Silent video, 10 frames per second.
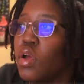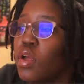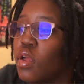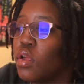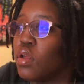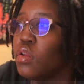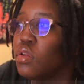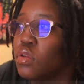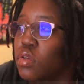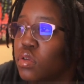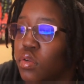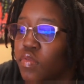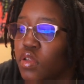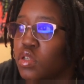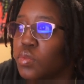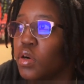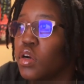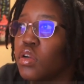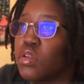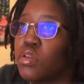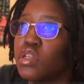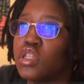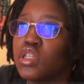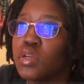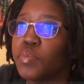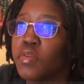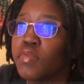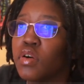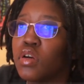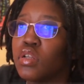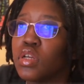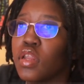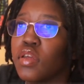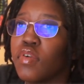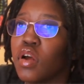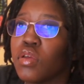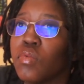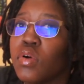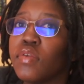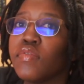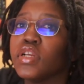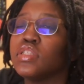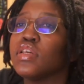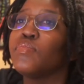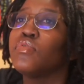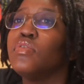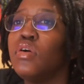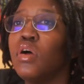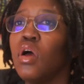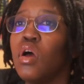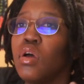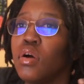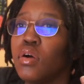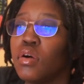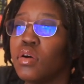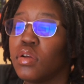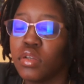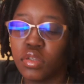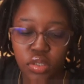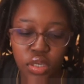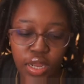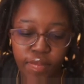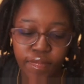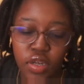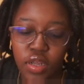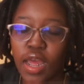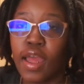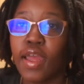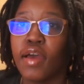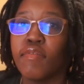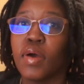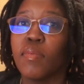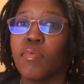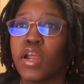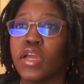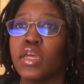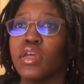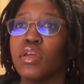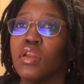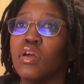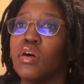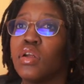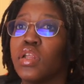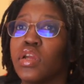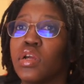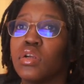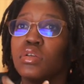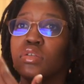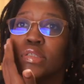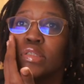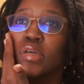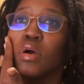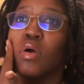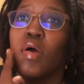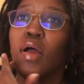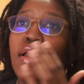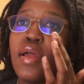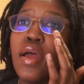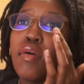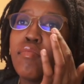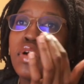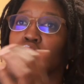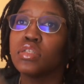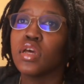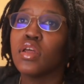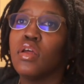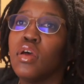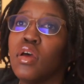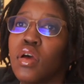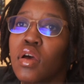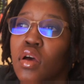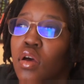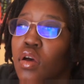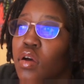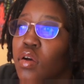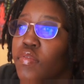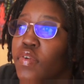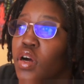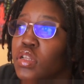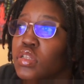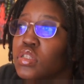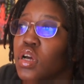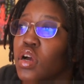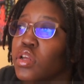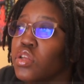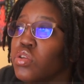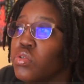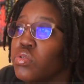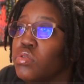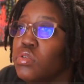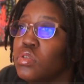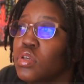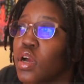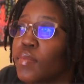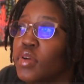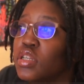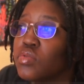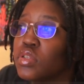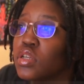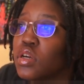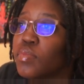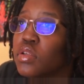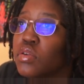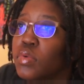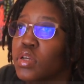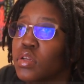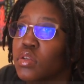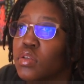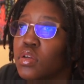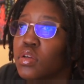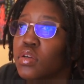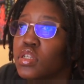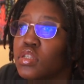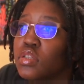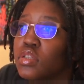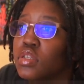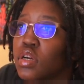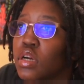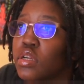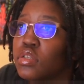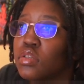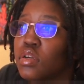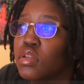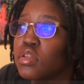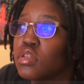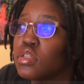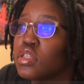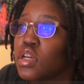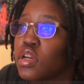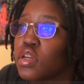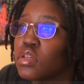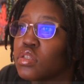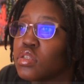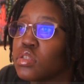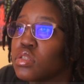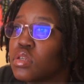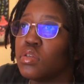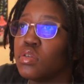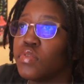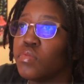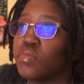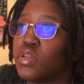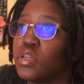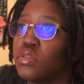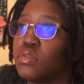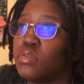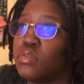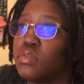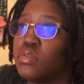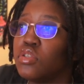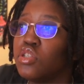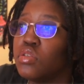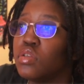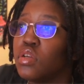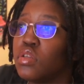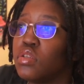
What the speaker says: And for this part, you could change up your font to any font you want. For example, on Canva, I have my brand kit on here. So have my set fonts I use. I'm gonna switch it up a little bit, increase the size on this text. But if you want, usually